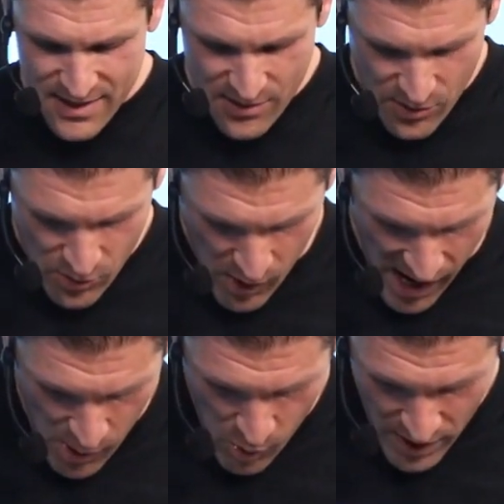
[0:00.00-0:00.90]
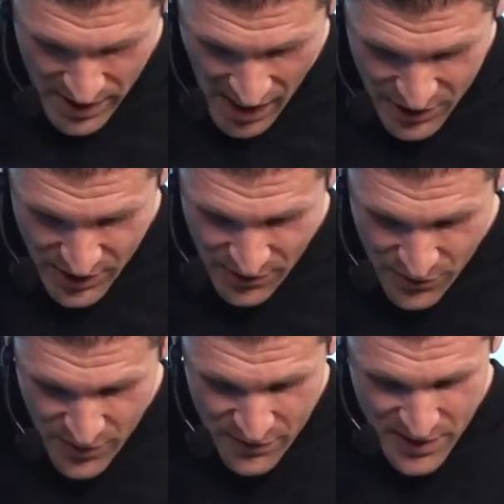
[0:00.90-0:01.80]
wow,
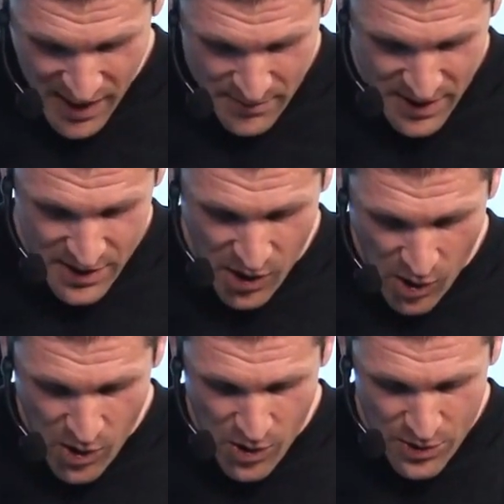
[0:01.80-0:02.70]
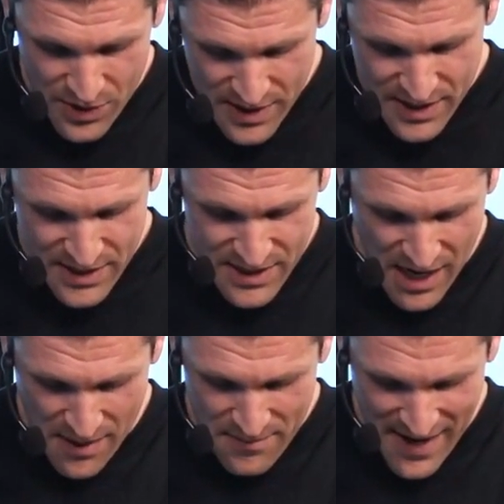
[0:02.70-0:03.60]
150. I'm getting all these
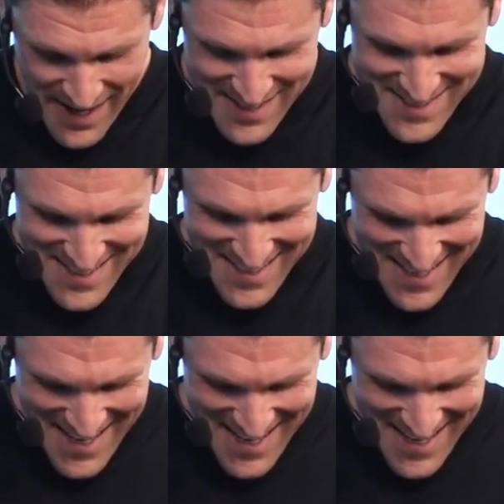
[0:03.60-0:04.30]
amazing